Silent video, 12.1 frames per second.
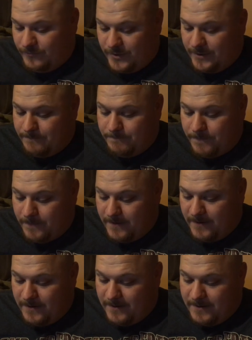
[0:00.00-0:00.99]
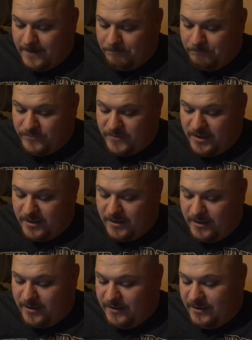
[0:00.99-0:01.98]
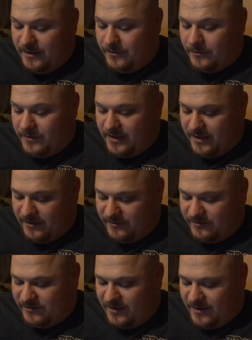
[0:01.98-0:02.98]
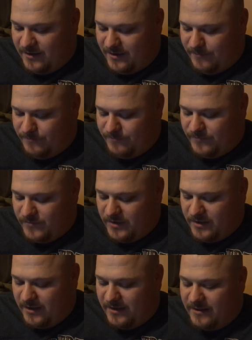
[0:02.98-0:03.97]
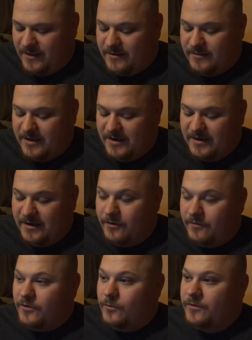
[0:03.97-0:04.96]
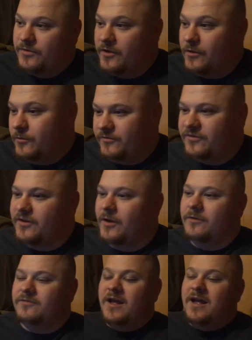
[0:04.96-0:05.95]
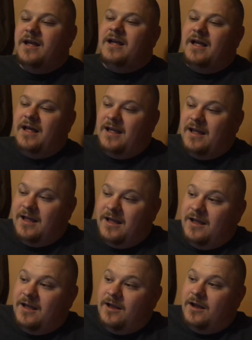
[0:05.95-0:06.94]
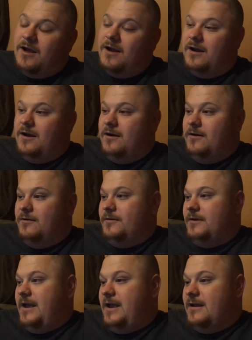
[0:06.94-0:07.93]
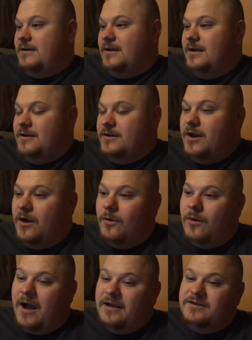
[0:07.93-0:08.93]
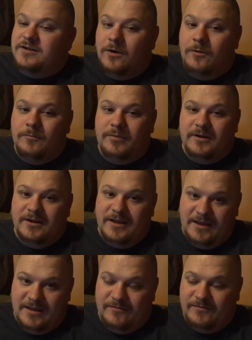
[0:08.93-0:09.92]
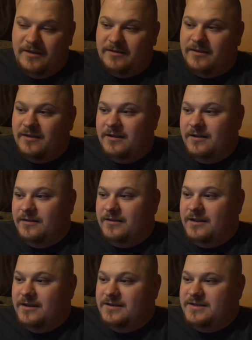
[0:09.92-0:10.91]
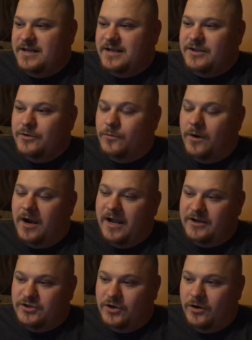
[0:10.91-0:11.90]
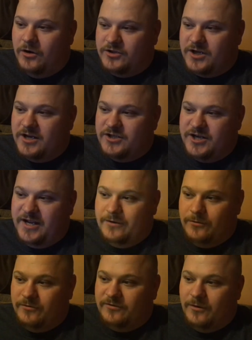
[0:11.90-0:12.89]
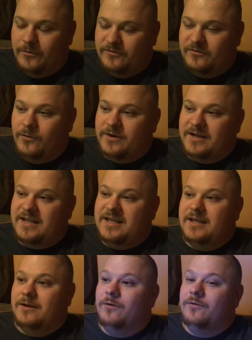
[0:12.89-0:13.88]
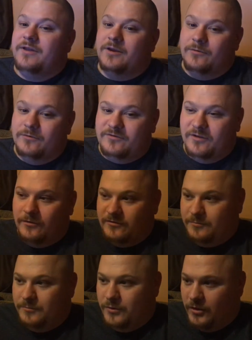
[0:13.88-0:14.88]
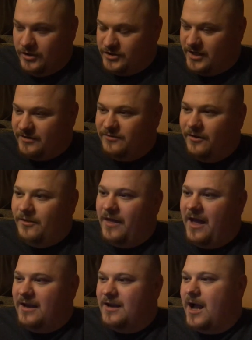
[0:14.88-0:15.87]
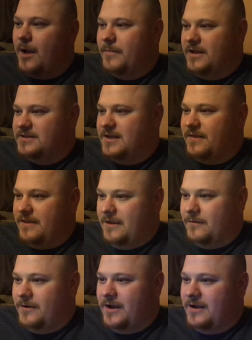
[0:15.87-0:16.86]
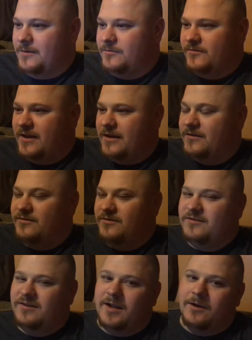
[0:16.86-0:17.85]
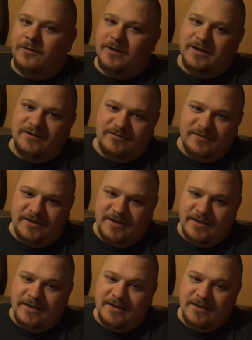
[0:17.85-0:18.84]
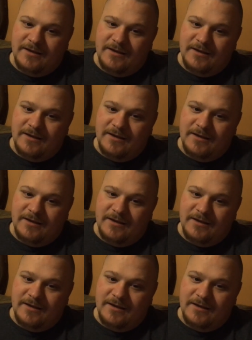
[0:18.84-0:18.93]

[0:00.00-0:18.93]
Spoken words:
but in either case, they can then get an interview with the Usos. Oh, and no, I don't believe that the DUI charge on Jey Uso is going to kill the Usos' push. I saw that comment on the internet, and it was like, seriously?